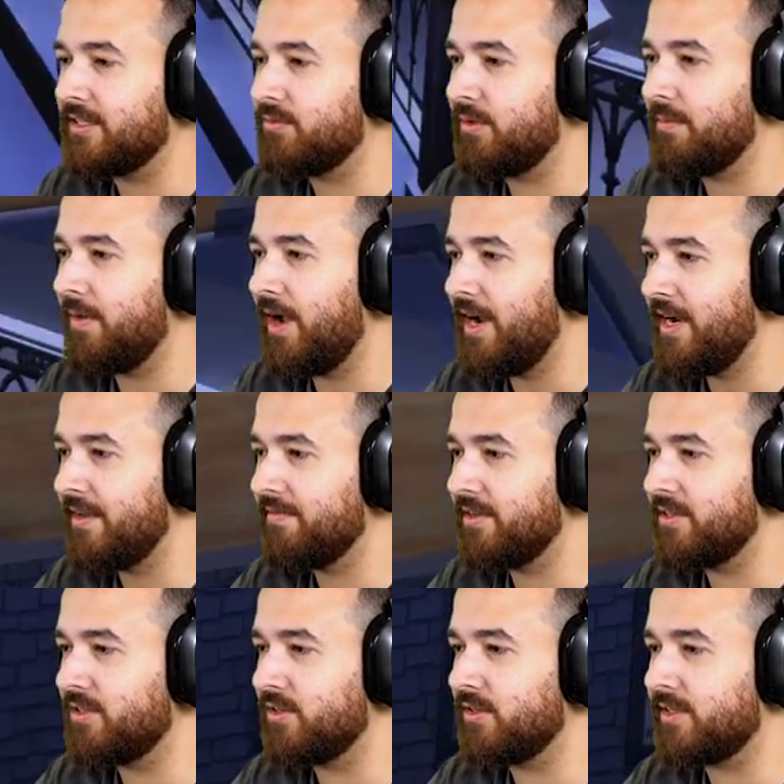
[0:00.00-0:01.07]
so we might
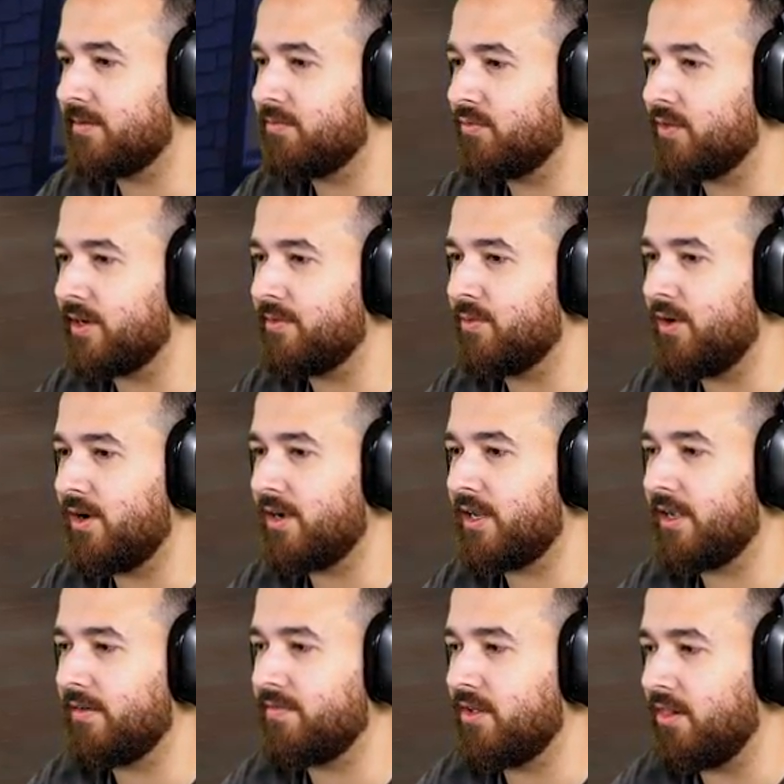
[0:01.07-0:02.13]
even do some
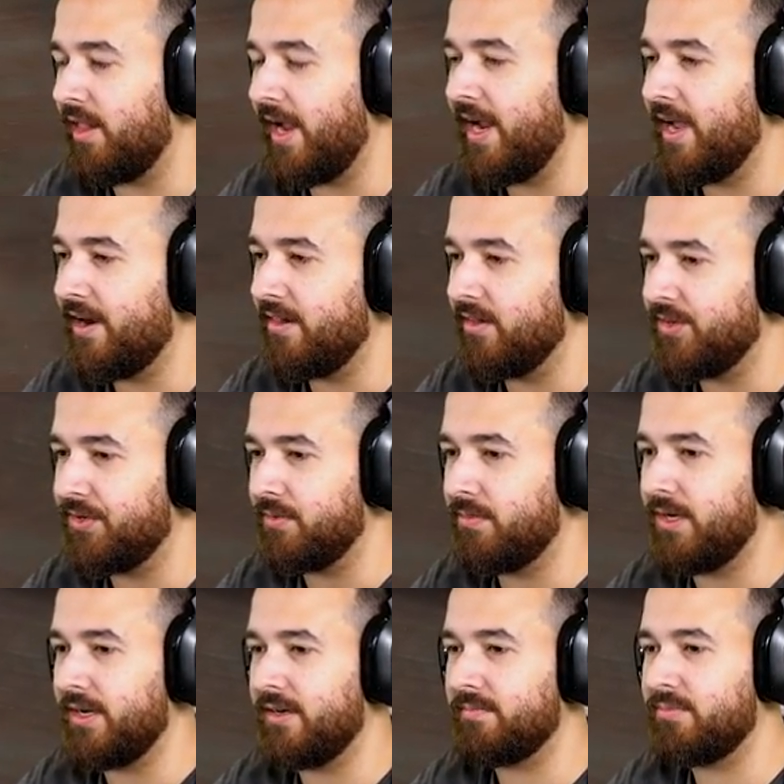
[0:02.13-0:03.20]
reworking of the layout a little
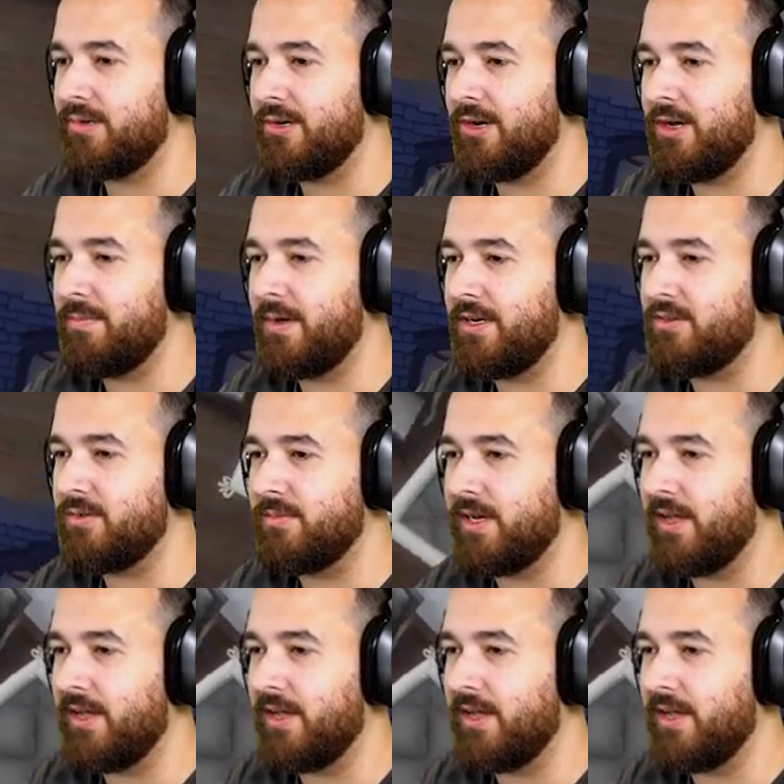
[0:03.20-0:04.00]
bit and put her bedroom